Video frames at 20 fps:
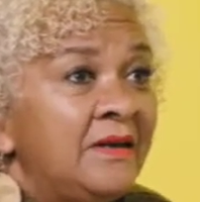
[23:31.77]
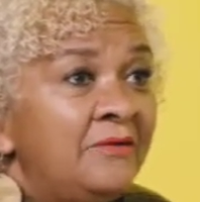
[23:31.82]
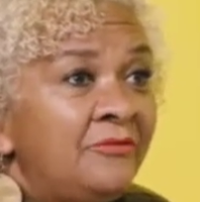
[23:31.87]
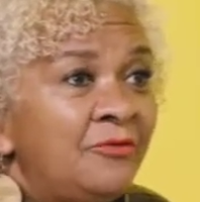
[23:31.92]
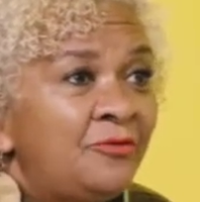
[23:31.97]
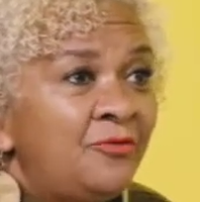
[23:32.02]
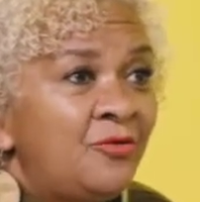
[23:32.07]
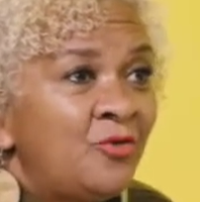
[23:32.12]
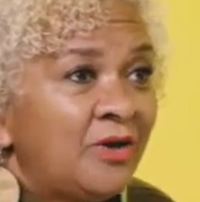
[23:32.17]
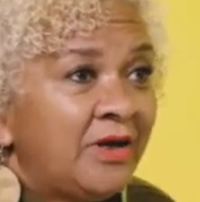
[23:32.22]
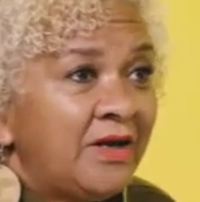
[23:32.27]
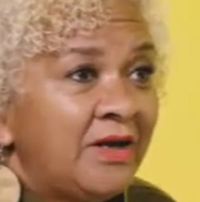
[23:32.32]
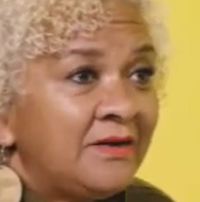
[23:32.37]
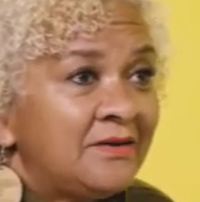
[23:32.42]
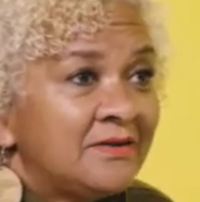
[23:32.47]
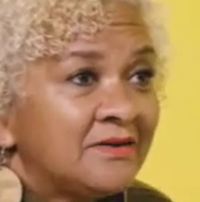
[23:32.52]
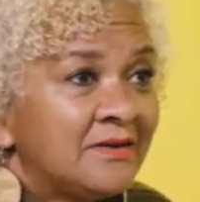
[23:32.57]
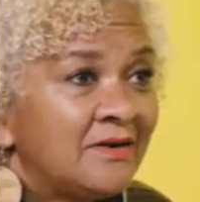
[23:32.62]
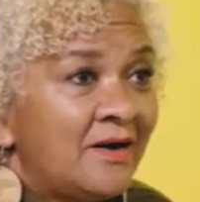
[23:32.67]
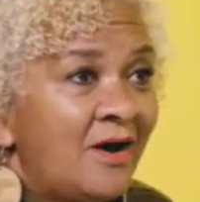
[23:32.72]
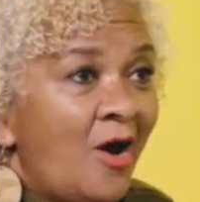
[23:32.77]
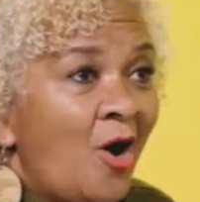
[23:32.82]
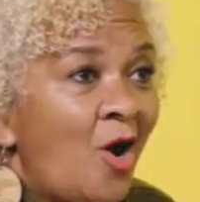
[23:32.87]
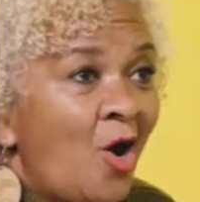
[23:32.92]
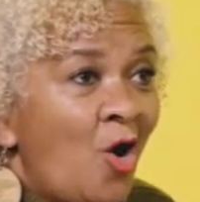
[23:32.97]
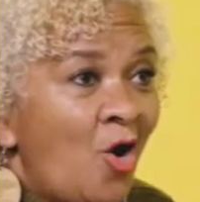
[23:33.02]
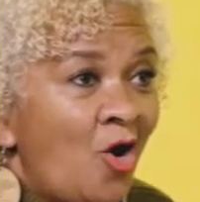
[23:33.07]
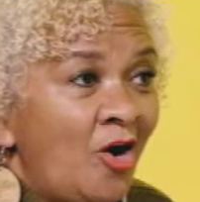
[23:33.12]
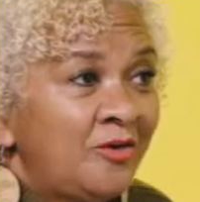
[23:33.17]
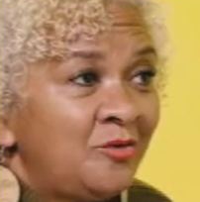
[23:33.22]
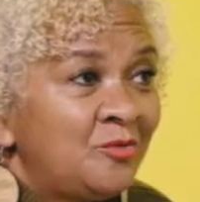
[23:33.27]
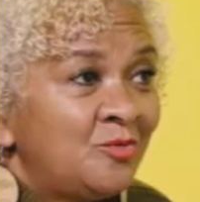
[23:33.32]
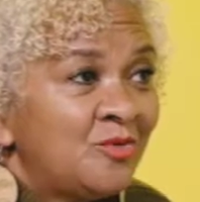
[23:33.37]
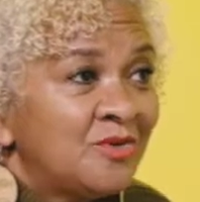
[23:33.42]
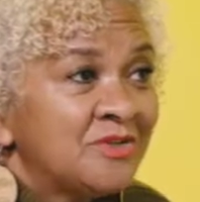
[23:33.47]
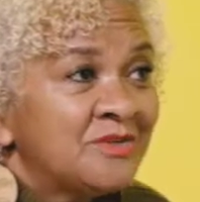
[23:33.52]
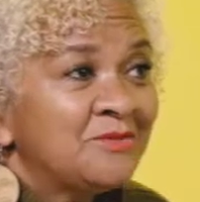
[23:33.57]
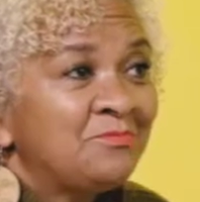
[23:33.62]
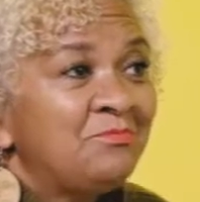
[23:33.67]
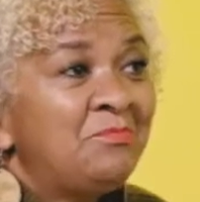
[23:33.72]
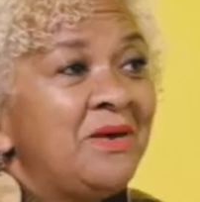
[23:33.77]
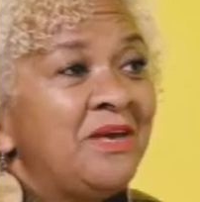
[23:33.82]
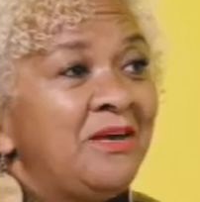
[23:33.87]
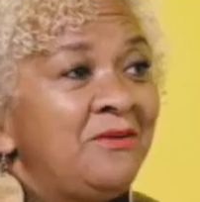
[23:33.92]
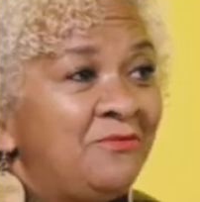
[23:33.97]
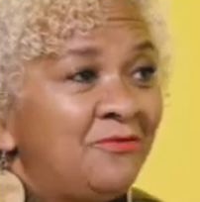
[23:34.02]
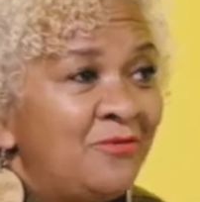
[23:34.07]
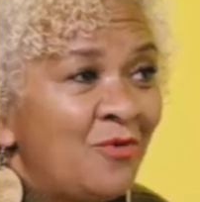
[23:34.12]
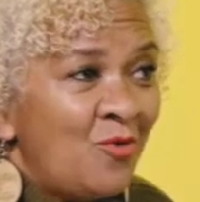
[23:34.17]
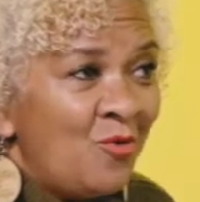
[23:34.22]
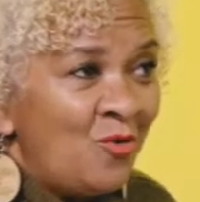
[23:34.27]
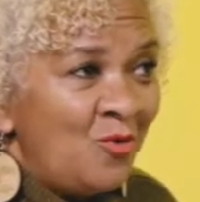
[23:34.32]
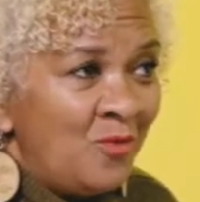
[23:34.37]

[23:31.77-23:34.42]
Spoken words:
never forget, Heart was P4